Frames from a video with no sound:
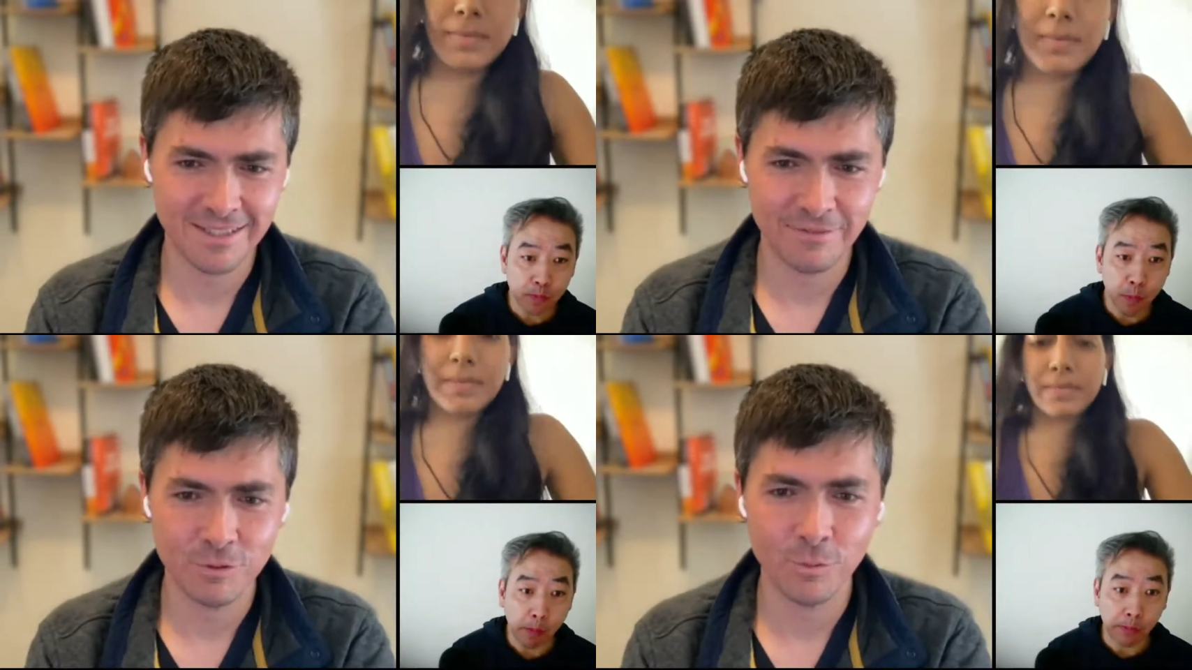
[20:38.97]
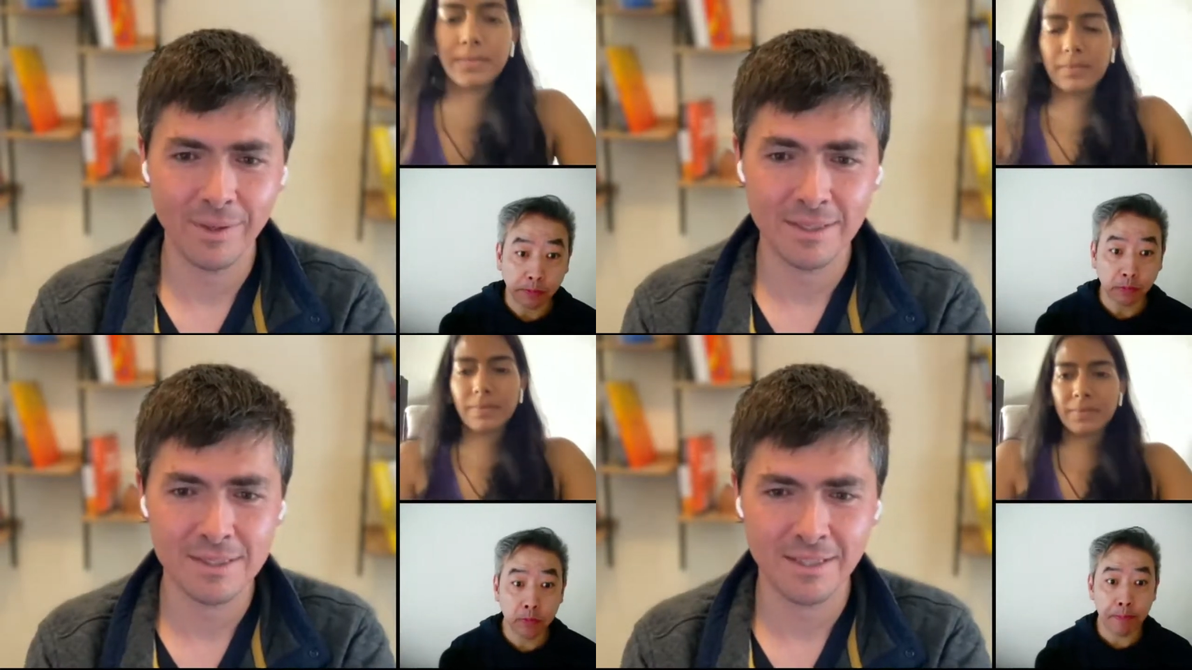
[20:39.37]
Speaker 1: And if you
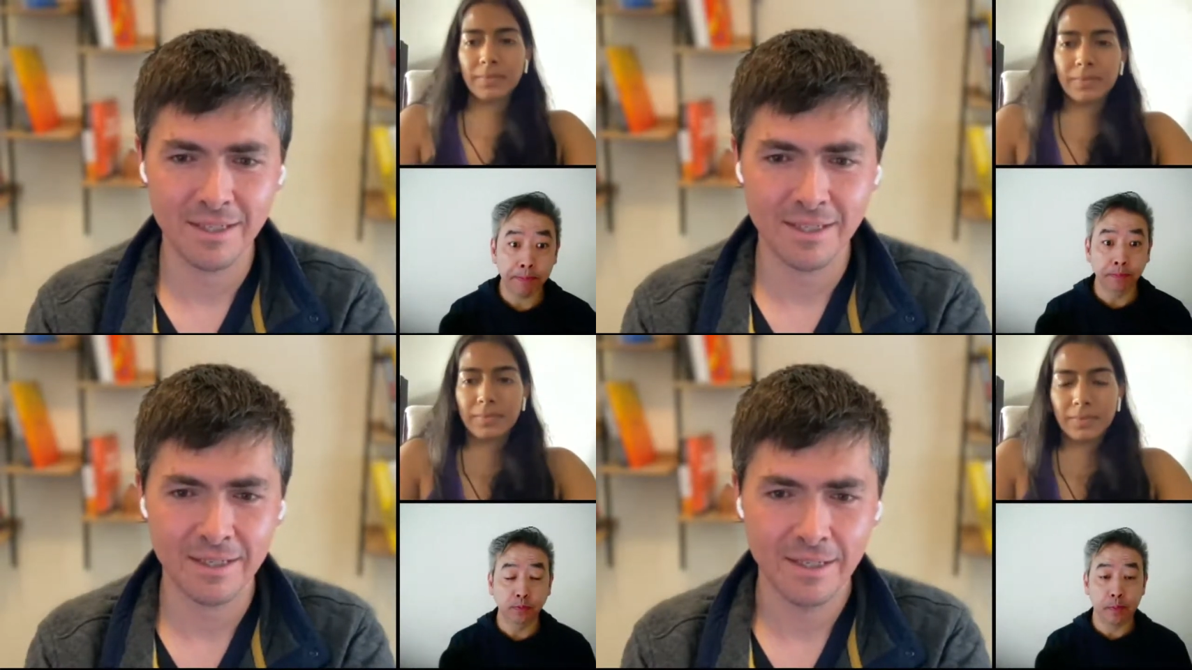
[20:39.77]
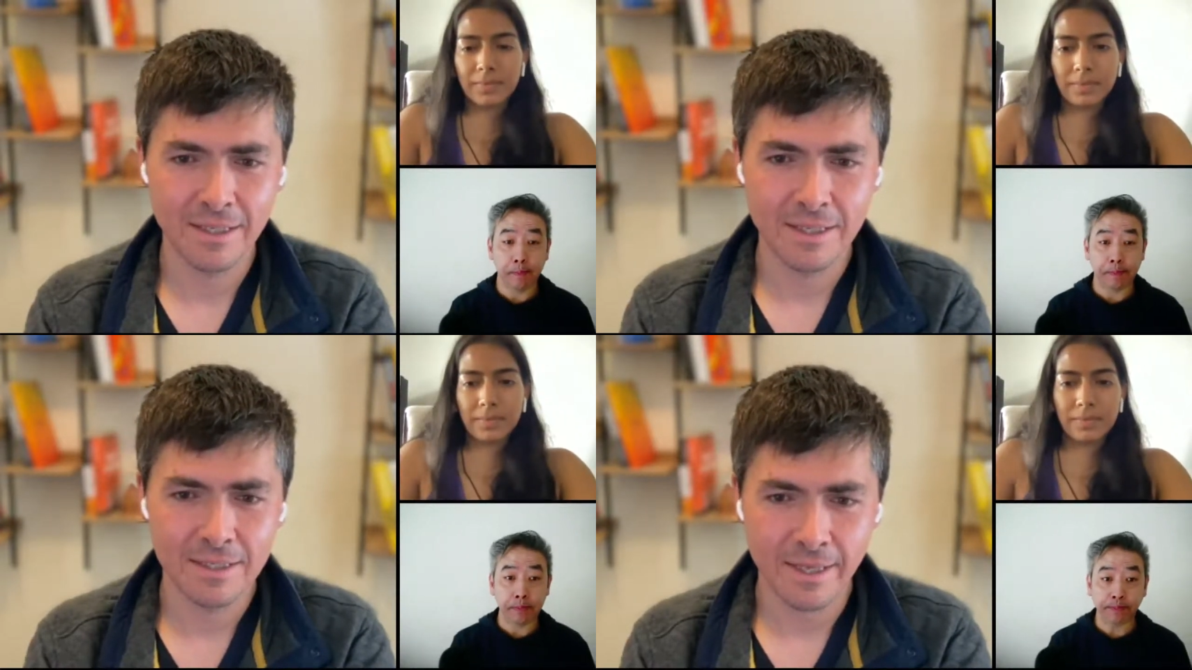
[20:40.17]
wanted to like,
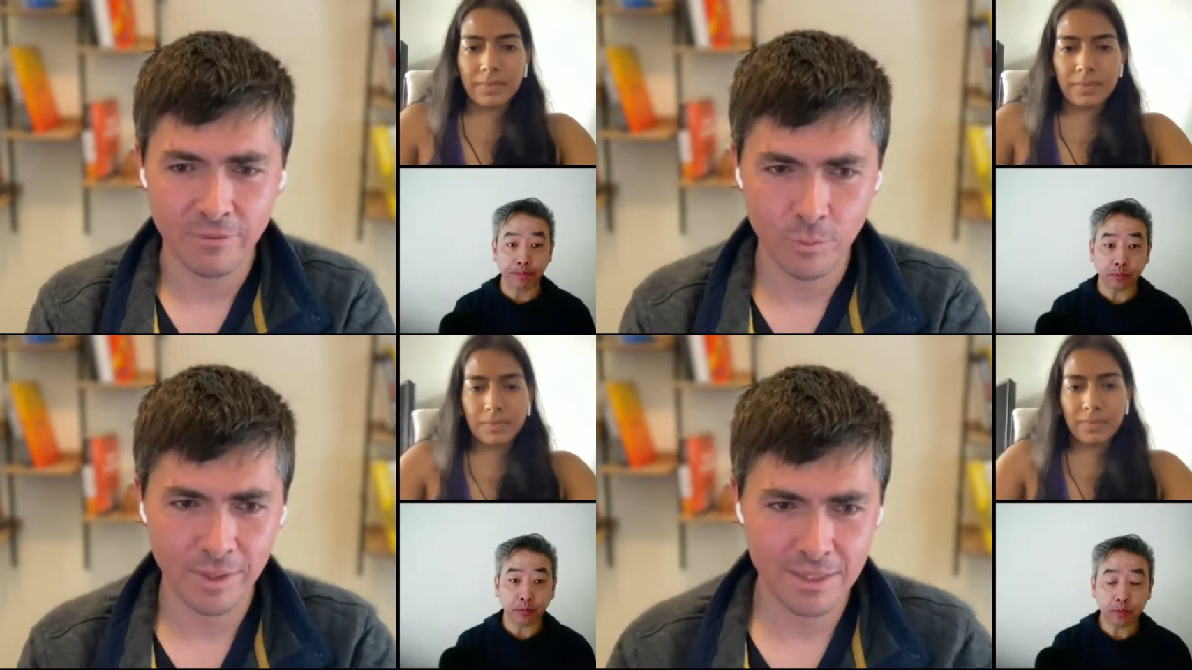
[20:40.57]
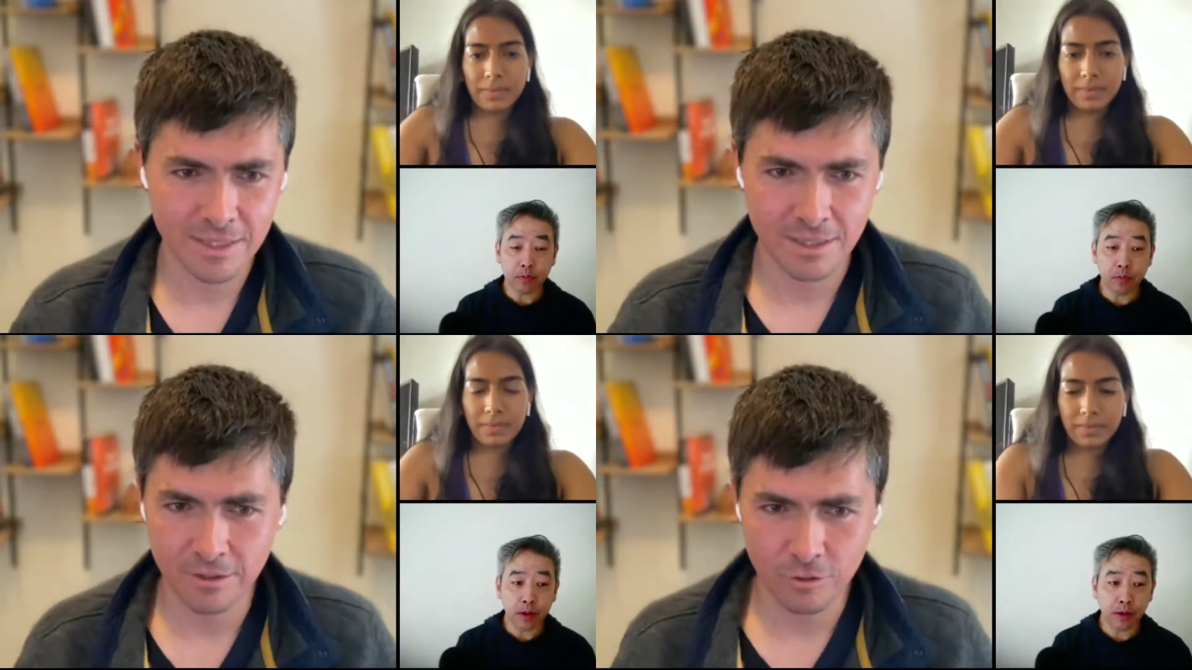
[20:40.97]
if you wanted
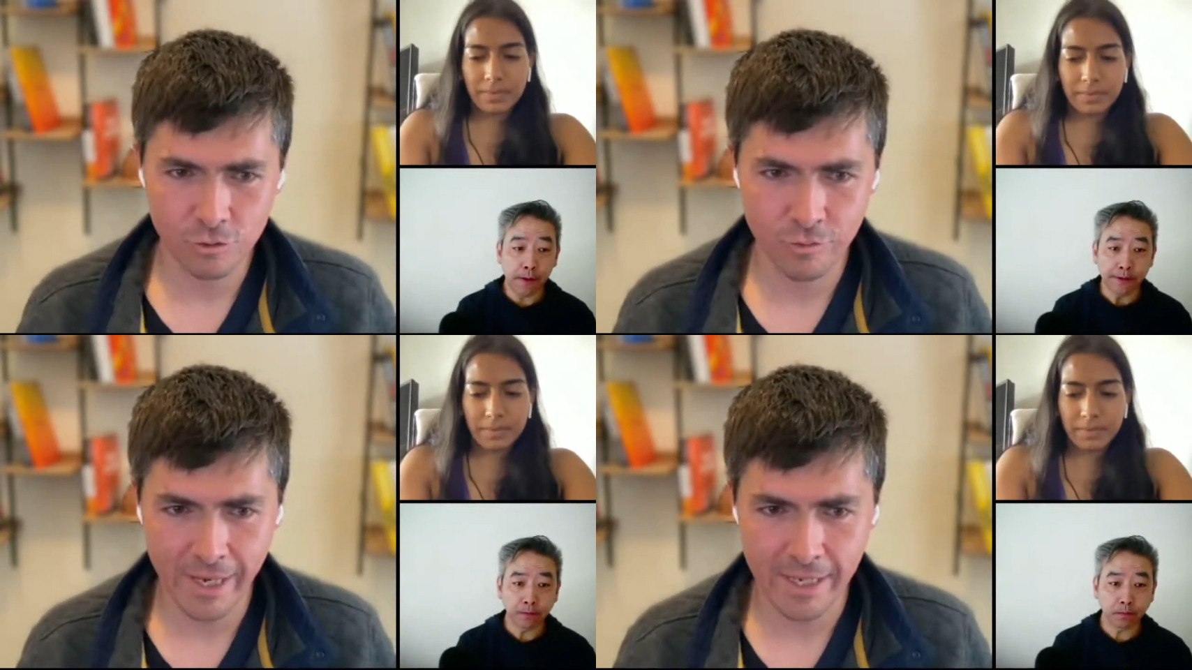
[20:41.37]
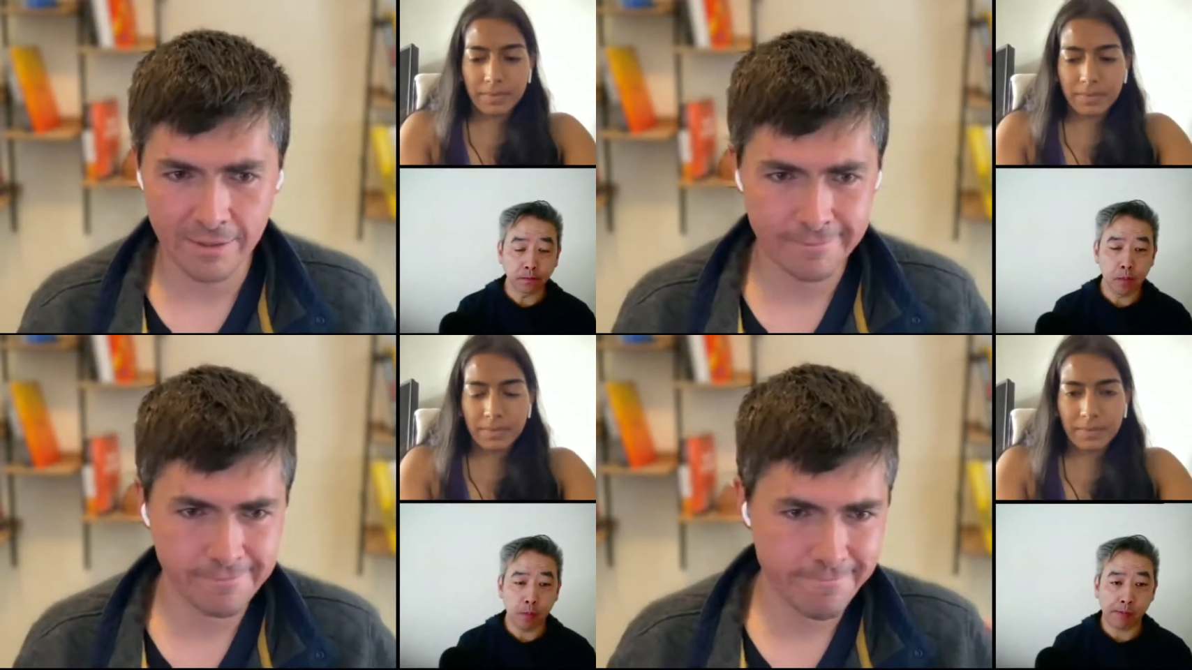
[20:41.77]
to create,